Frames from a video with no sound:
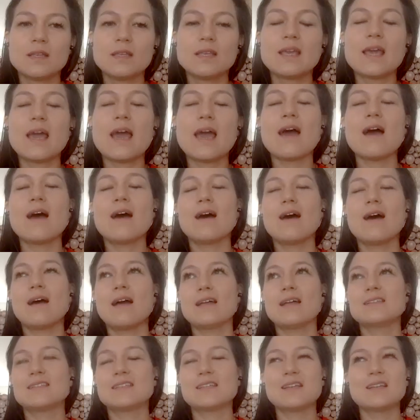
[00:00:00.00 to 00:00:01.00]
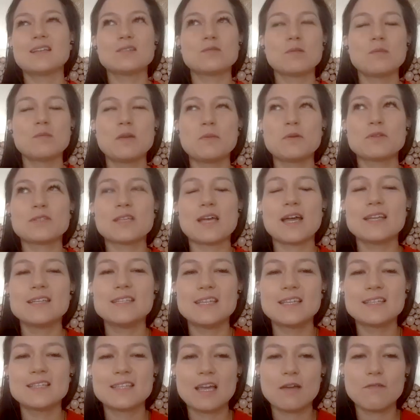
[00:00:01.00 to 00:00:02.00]
Yeah. And sometimes when people's
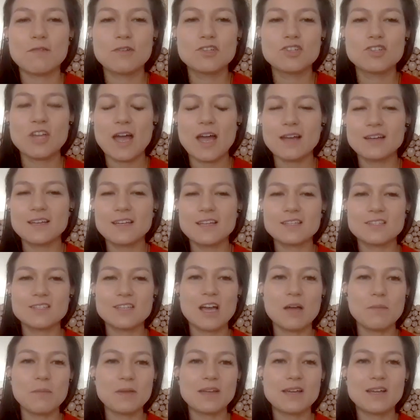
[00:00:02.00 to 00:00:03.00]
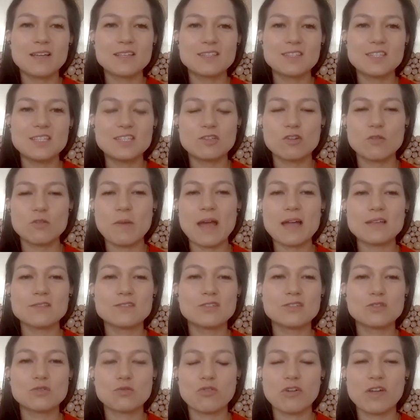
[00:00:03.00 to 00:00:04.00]
ideas get rejected, it's not because these are bad
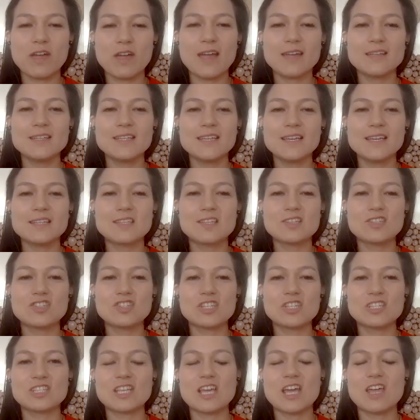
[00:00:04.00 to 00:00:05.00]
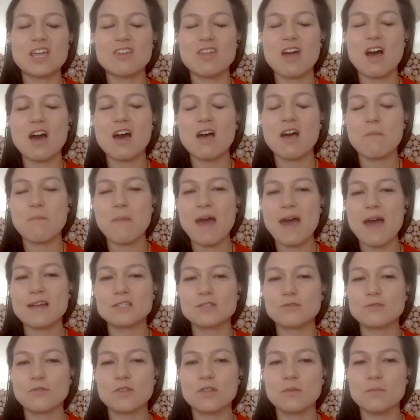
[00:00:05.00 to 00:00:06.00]
story ideas. It's just a, not a
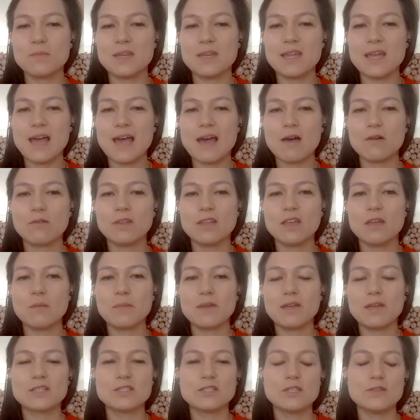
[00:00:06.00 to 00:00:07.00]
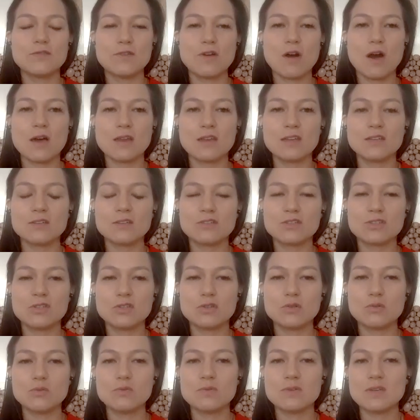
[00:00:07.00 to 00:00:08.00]
match for the media outlet because you've gotten
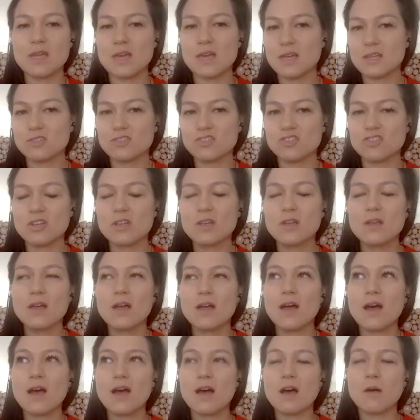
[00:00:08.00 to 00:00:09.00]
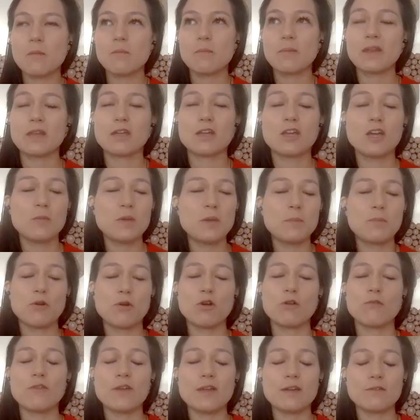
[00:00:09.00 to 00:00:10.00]
too niche. Um, but it could be
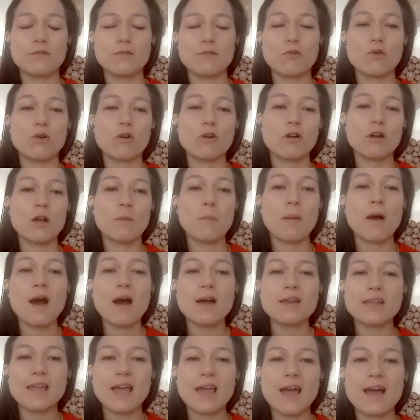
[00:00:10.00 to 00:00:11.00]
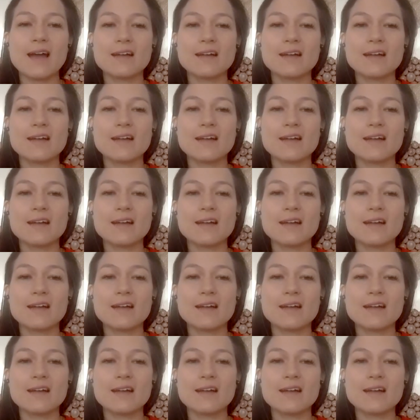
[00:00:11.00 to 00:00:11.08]
perfect for a podcast.